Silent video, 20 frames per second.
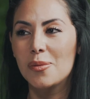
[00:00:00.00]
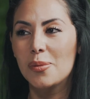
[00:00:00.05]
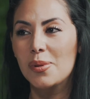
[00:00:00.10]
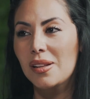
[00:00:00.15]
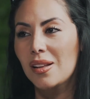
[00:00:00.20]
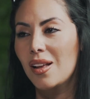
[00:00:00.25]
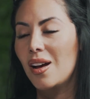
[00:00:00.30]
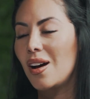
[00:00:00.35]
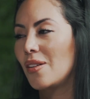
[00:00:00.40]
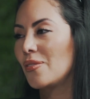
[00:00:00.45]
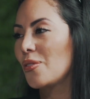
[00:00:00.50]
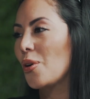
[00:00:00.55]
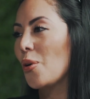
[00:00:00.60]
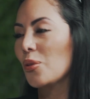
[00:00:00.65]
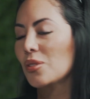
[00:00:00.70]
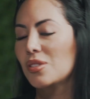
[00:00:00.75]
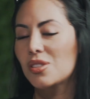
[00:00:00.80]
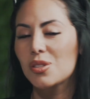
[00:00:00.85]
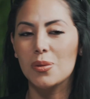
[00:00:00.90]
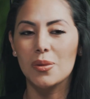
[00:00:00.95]
We love
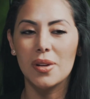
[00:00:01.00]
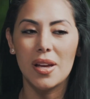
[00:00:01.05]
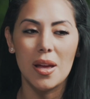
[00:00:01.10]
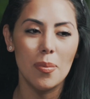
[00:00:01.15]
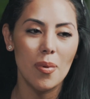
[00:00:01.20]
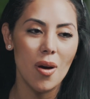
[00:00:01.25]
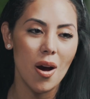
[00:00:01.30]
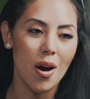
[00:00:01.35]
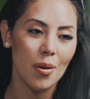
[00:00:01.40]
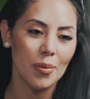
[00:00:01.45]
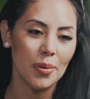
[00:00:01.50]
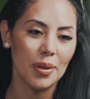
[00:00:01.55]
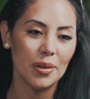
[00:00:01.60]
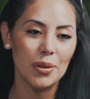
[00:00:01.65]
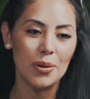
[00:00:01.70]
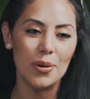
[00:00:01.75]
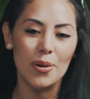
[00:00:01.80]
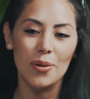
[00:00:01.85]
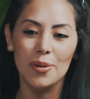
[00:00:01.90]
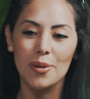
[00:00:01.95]
old school hip hop. We
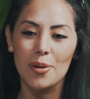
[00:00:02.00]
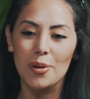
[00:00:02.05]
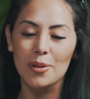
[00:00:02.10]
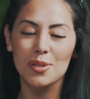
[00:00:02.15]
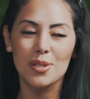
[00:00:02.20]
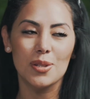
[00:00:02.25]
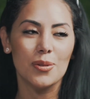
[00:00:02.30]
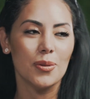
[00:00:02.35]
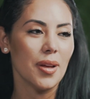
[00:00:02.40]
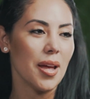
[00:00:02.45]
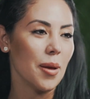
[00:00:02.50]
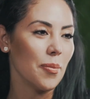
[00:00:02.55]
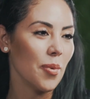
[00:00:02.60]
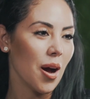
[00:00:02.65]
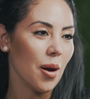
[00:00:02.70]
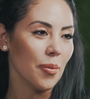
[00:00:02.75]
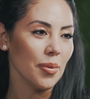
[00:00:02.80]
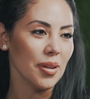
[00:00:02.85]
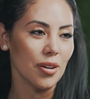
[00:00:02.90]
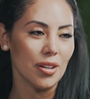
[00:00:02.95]
throw old school hip
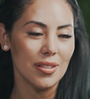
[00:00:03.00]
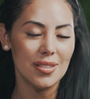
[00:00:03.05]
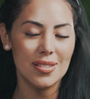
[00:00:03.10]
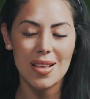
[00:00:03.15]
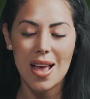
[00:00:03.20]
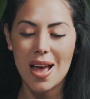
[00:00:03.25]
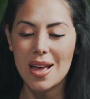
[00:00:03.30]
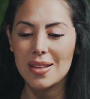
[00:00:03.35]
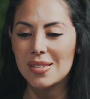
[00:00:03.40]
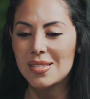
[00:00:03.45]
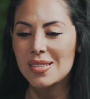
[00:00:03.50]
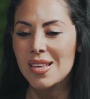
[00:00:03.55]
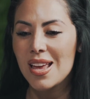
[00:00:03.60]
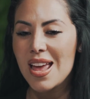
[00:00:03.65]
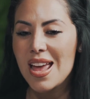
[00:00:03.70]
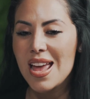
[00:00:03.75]
hop in our sets.